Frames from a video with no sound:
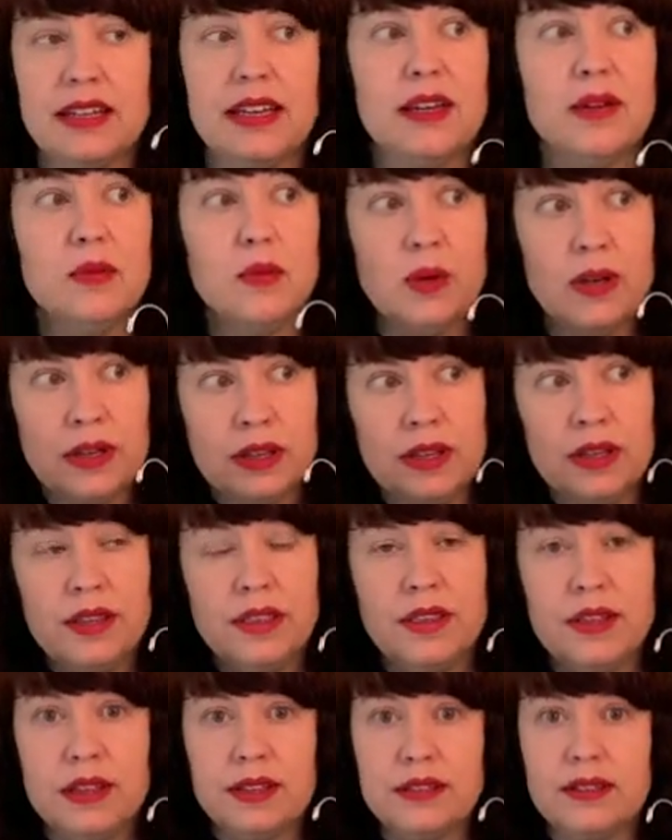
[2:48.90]
and one of the
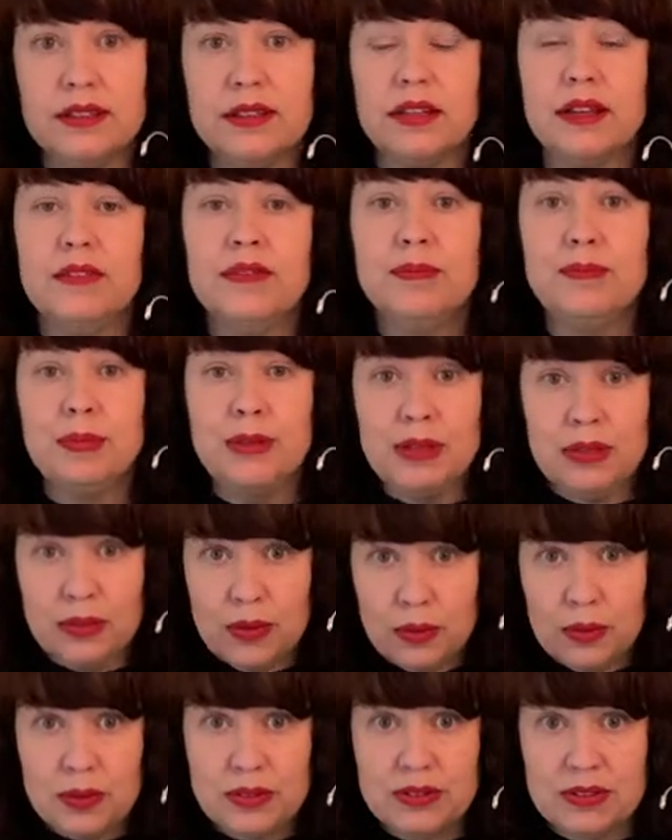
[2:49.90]
things that I've been
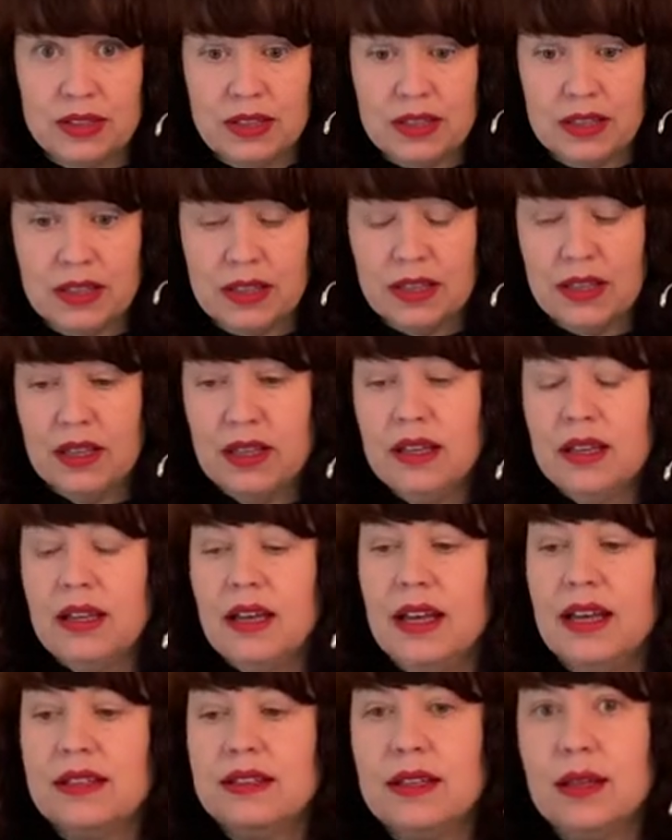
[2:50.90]
noticing
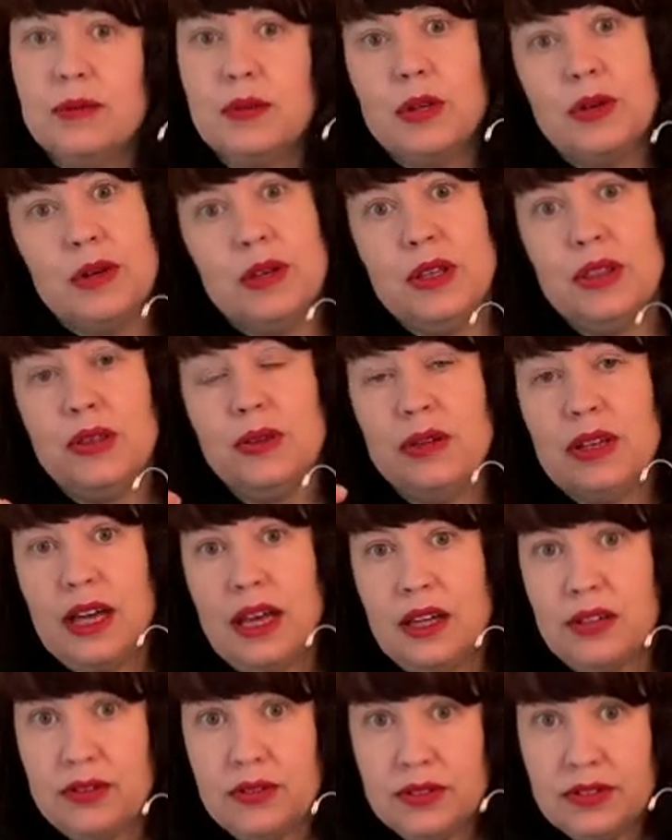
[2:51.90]
as I'm going through
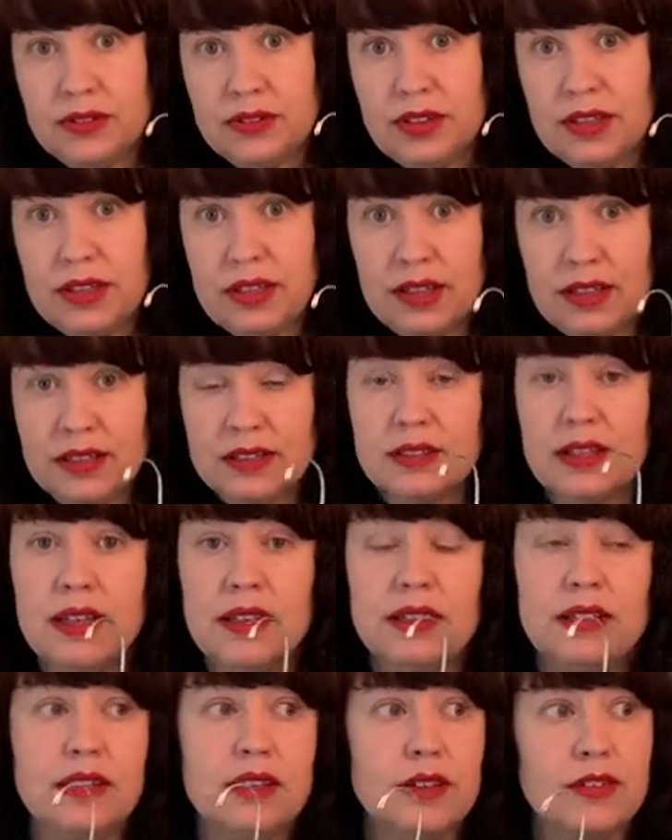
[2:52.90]
Catherine's things and
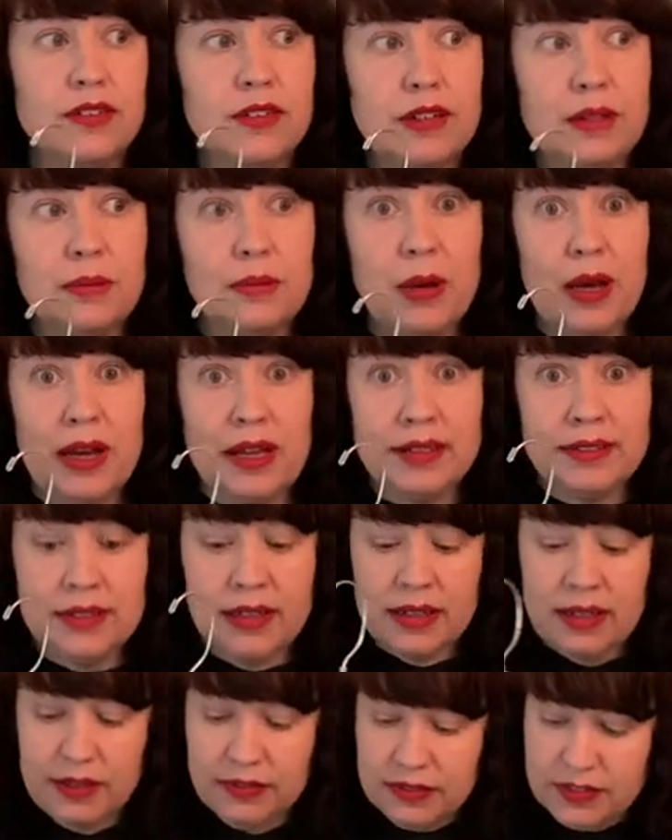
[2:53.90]
the different buys that I
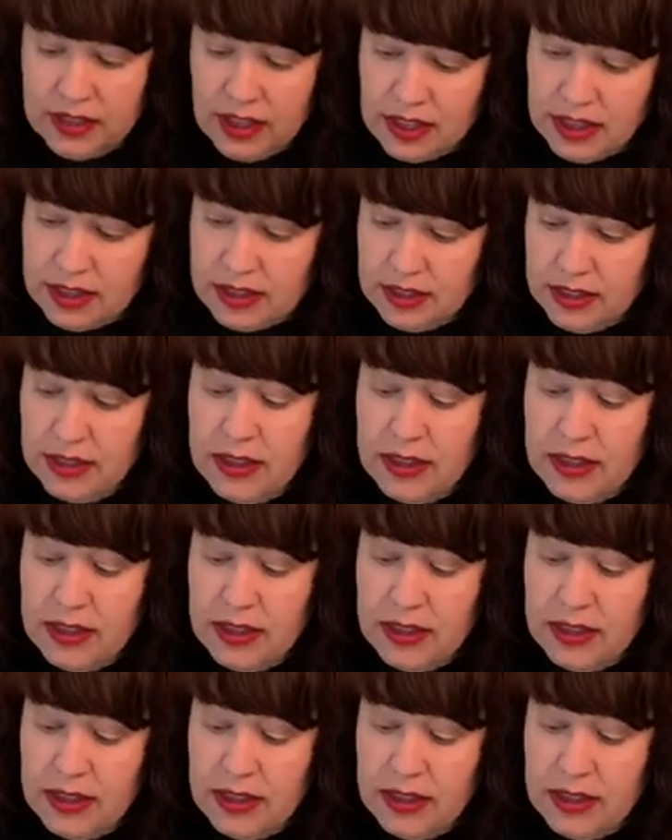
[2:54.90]
have done,